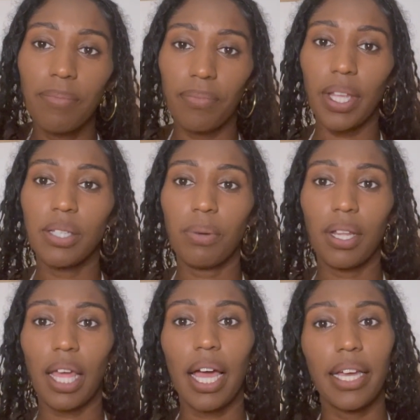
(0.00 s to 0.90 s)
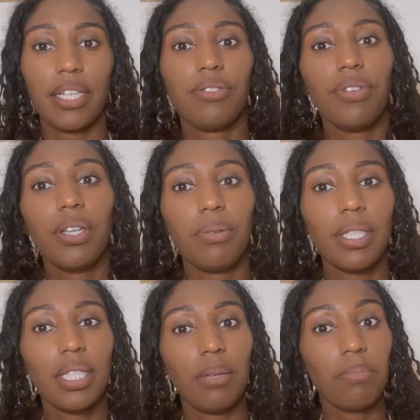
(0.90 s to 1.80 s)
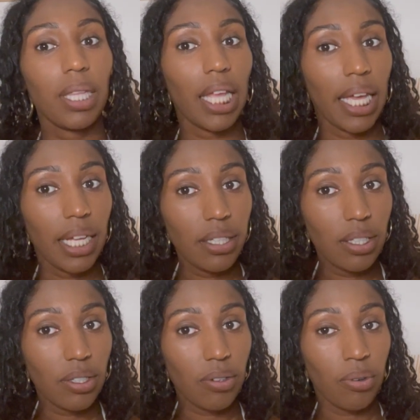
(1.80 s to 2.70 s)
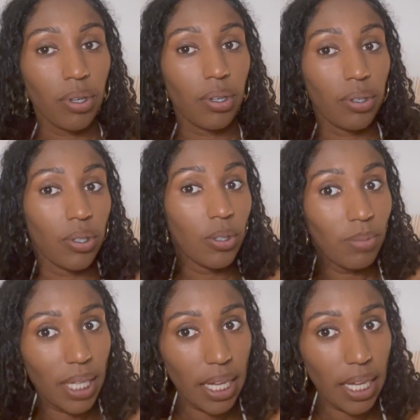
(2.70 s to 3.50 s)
is one of the highest frequency plants or herbs, I